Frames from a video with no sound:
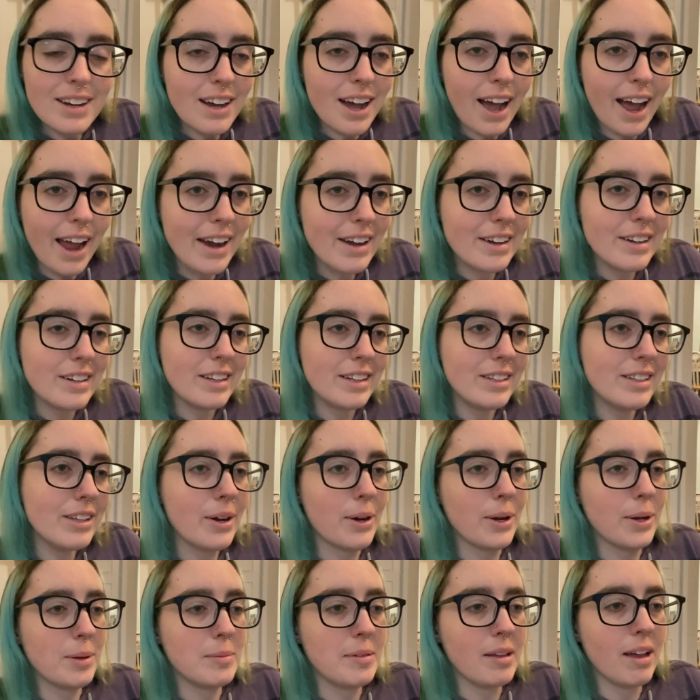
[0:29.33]
I already know
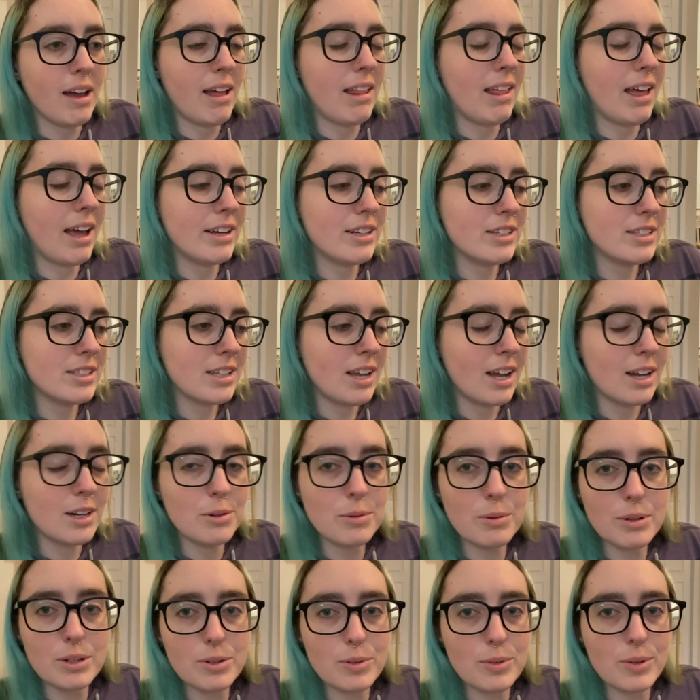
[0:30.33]
I'm not. I just kind of
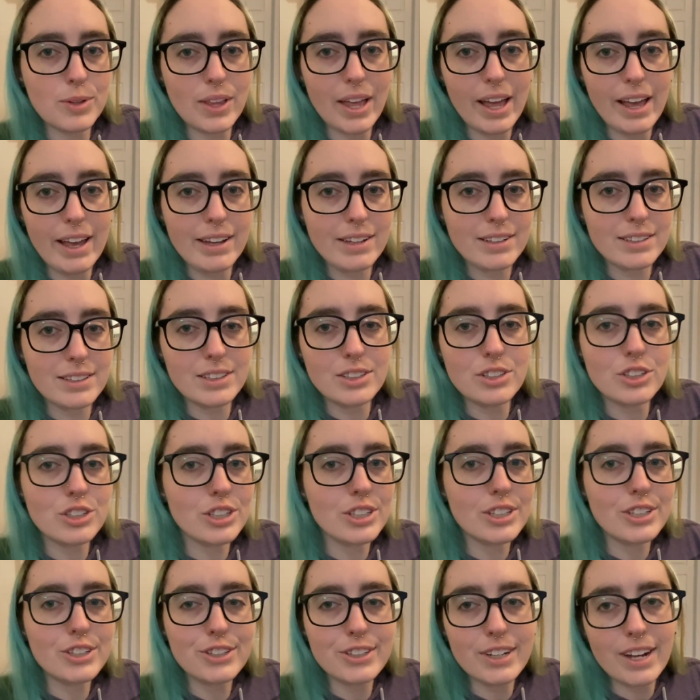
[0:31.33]
want to relax and
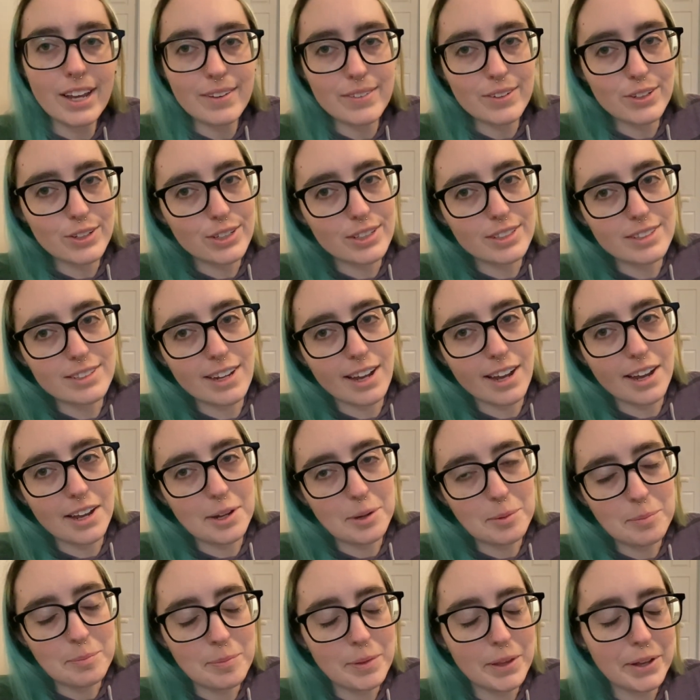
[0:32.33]
chill and have a good
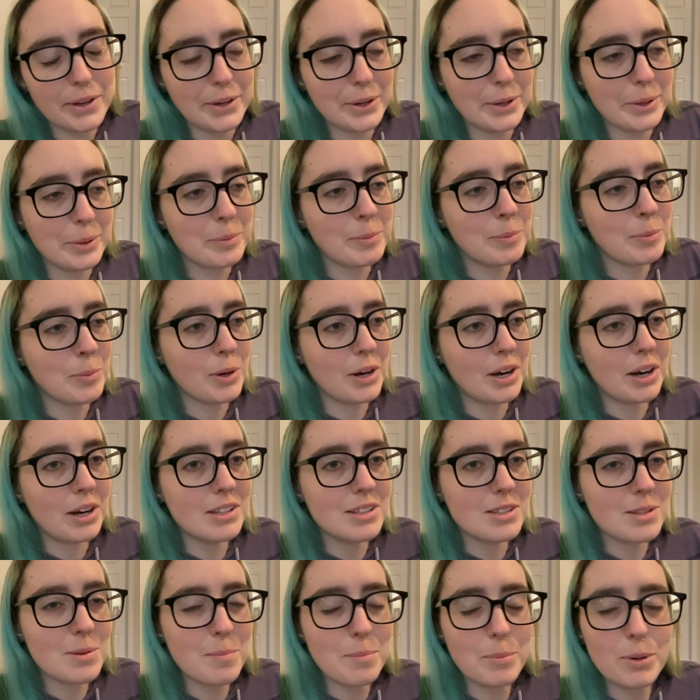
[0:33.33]
time. Oh, work on
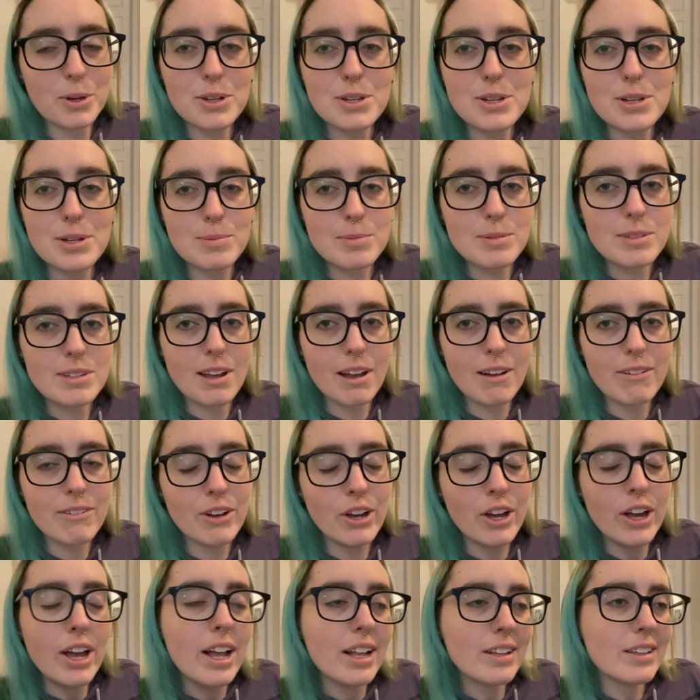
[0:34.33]
some booktube stuff.
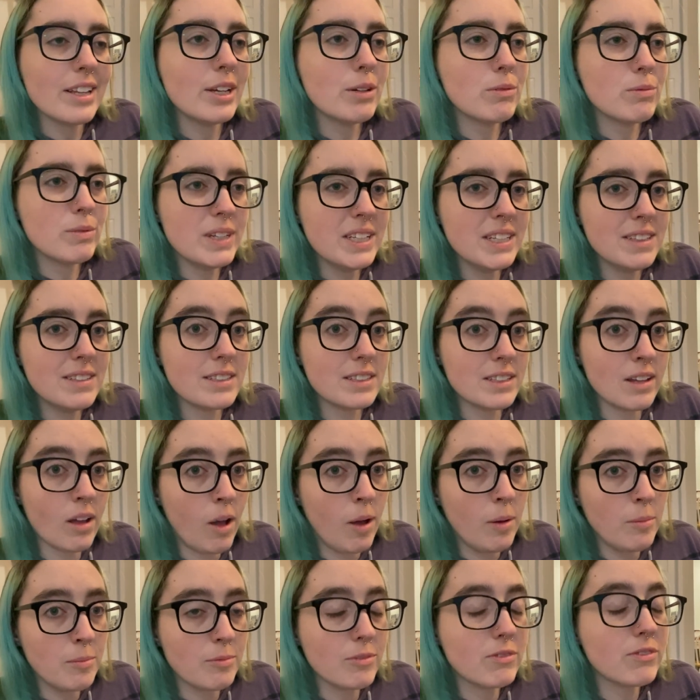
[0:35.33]
Like, read
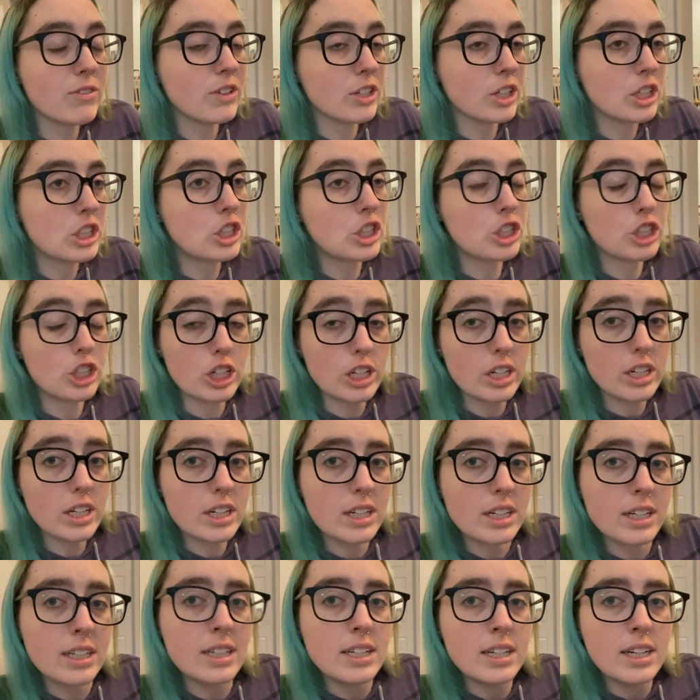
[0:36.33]
some for
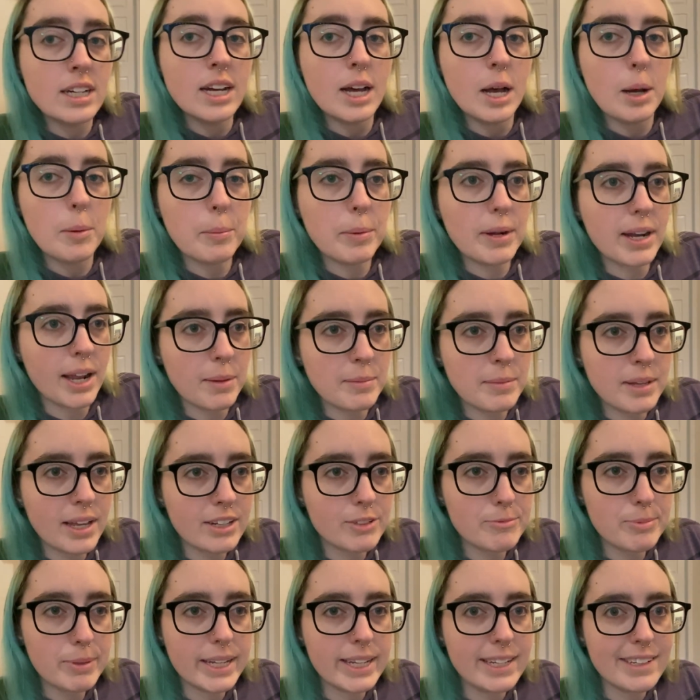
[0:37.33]
sure. But I'm
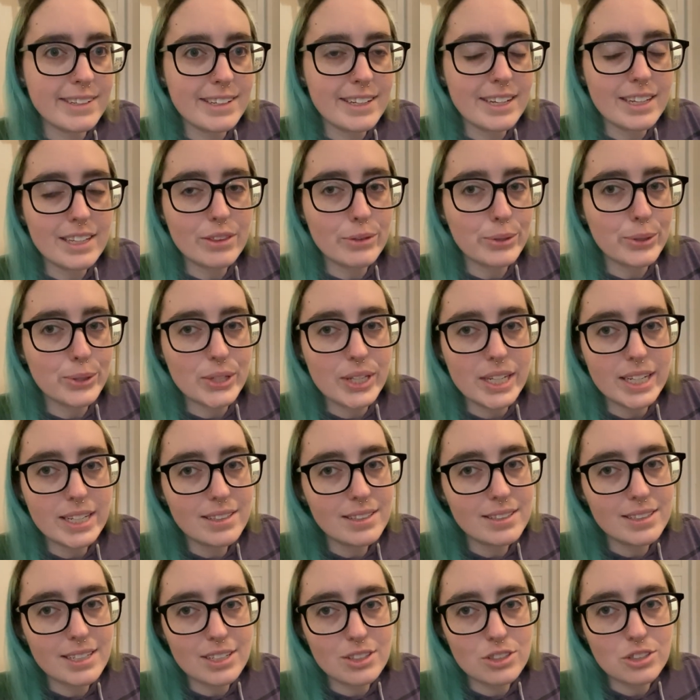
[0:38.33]
not planning to get through, like,
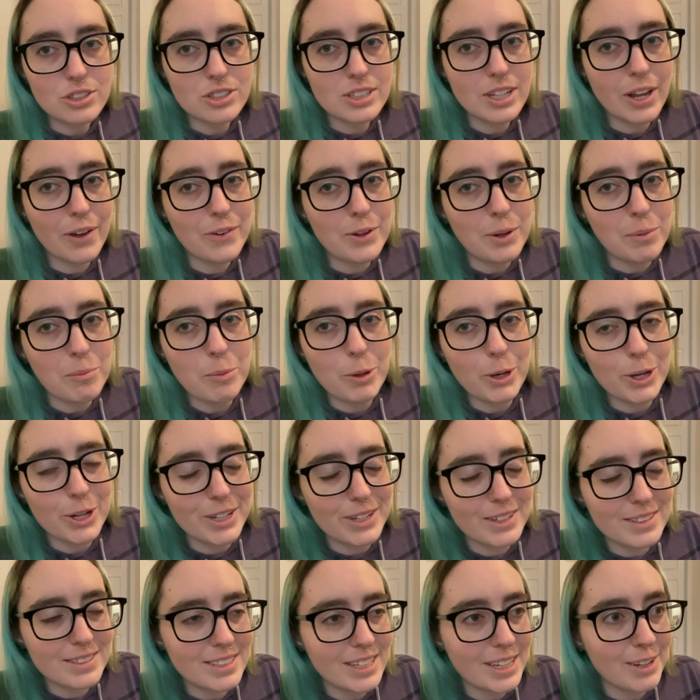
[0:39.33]
six or seven
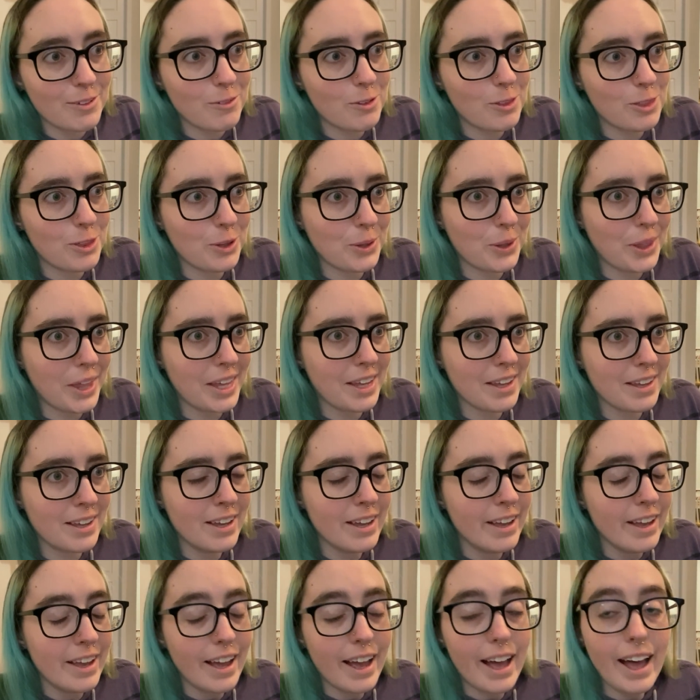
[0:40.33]
books. Even though, like,
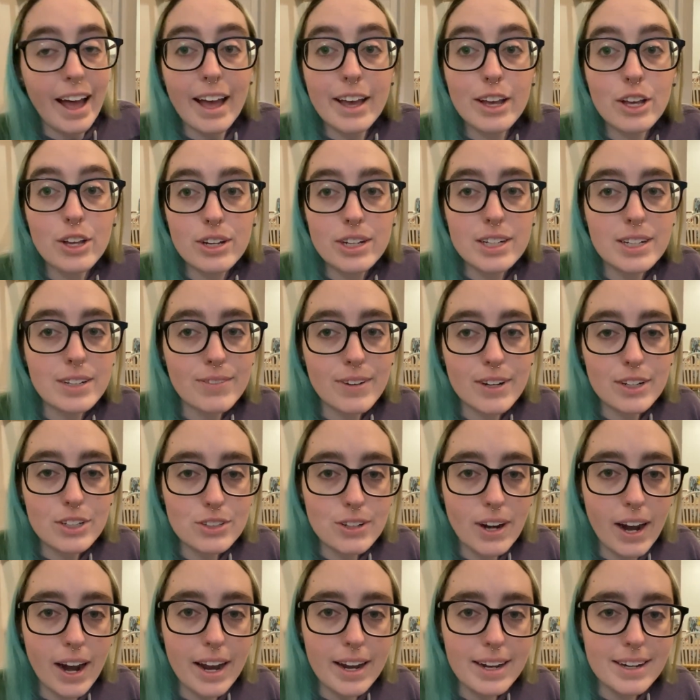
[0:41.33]
I could if I
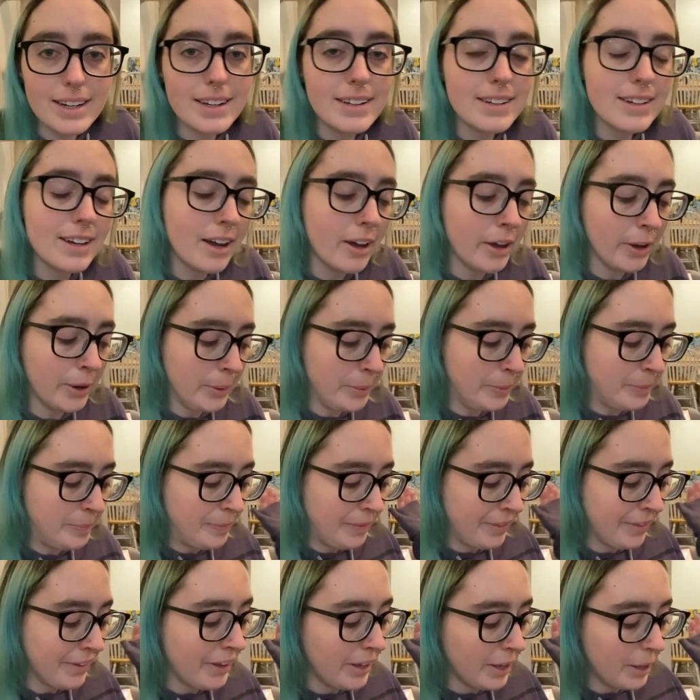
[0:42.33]
tried. Um,
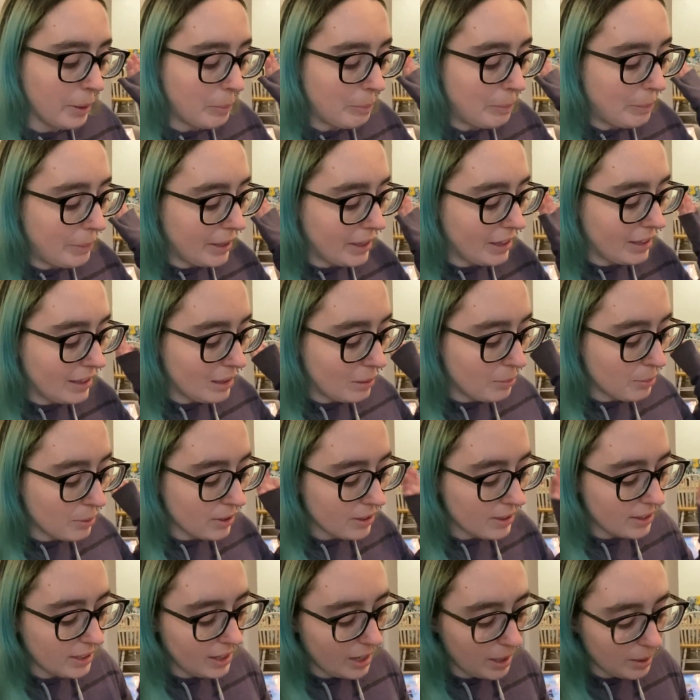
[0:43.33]
but the book
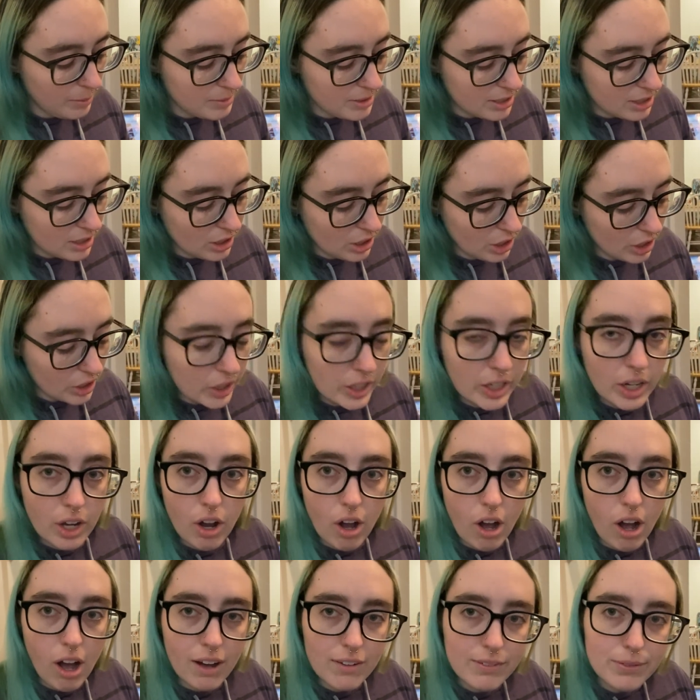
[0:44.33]
that I'm starting
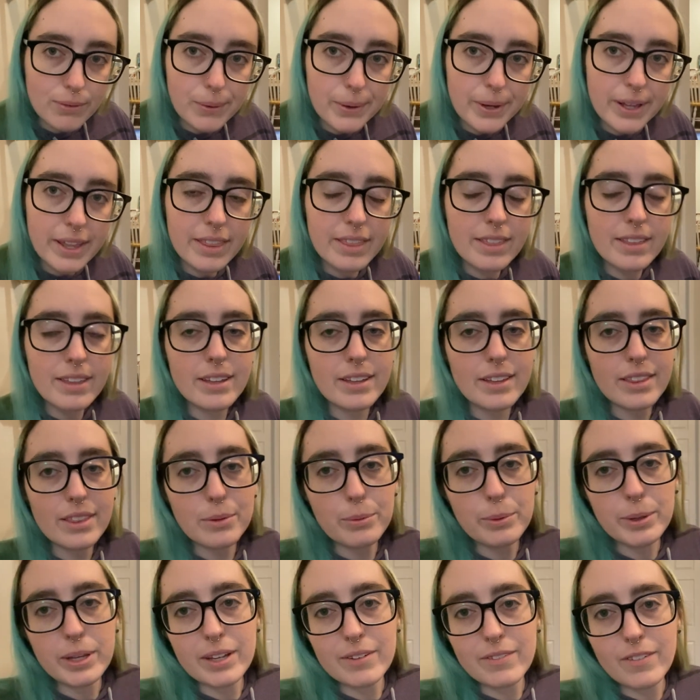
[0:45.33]
off with the
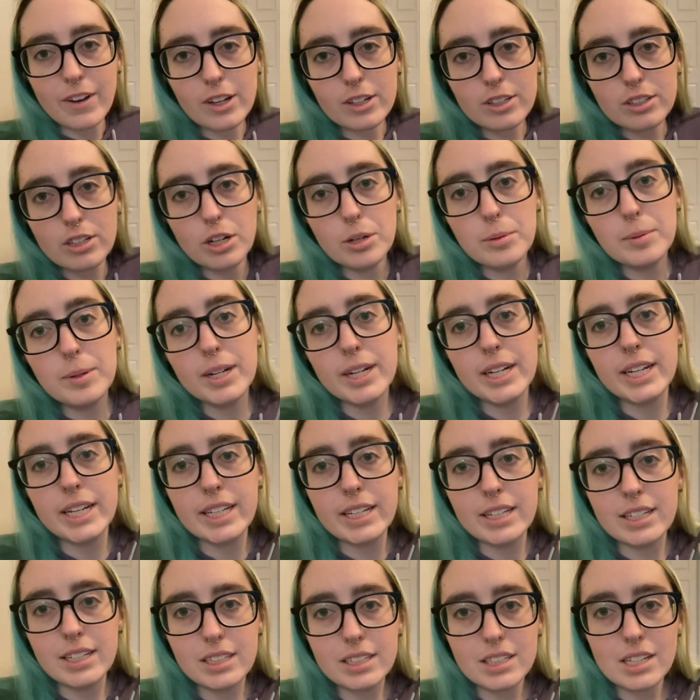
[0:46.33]
week of October
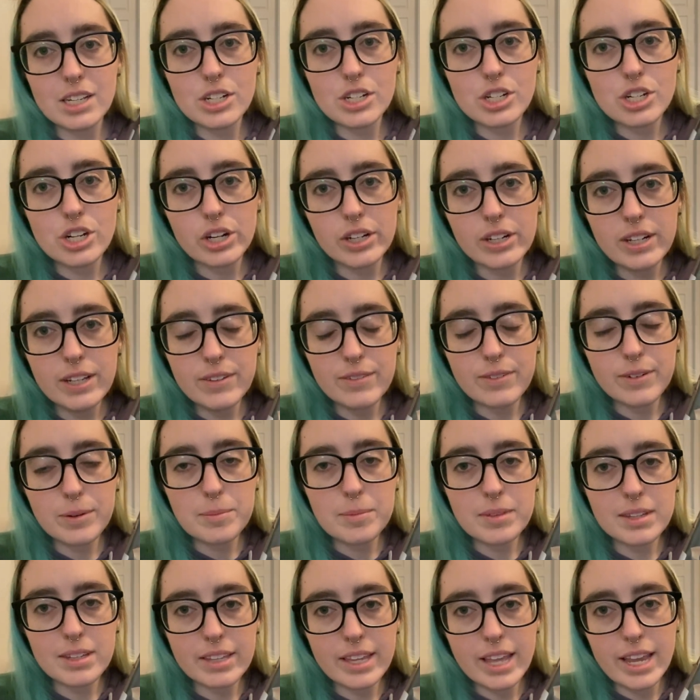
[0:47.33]
is Journey
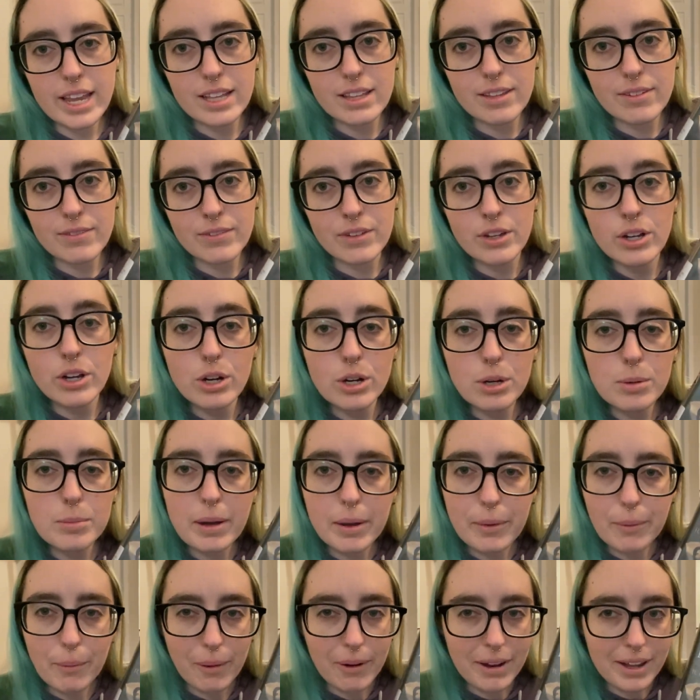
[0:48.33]
from the Land of No by
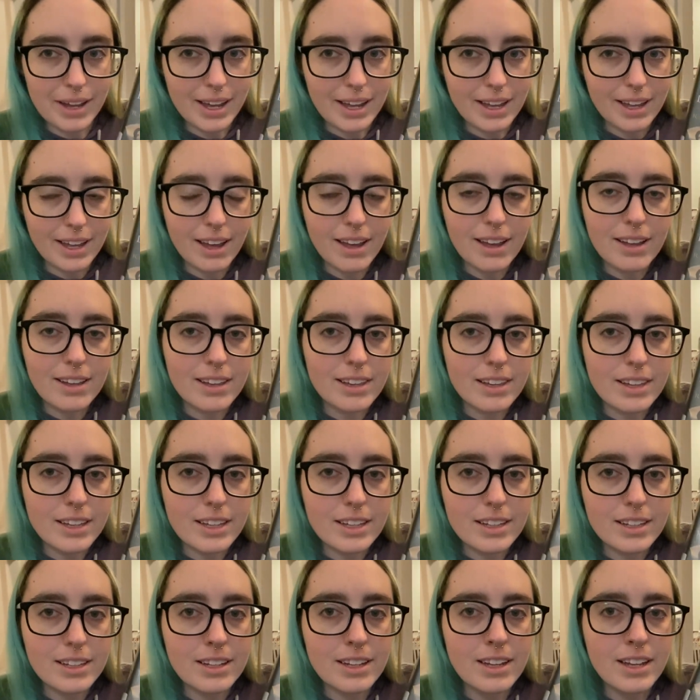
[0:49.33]
Roya
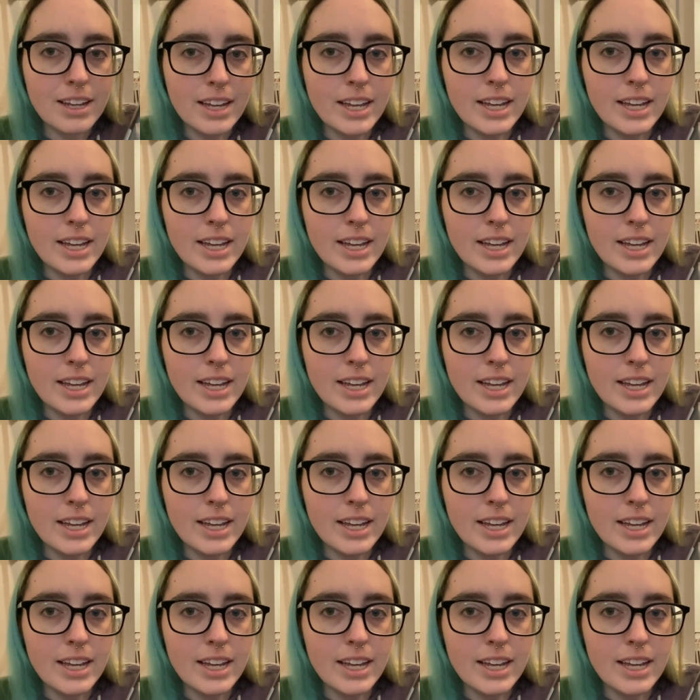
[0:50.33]
Hakakian.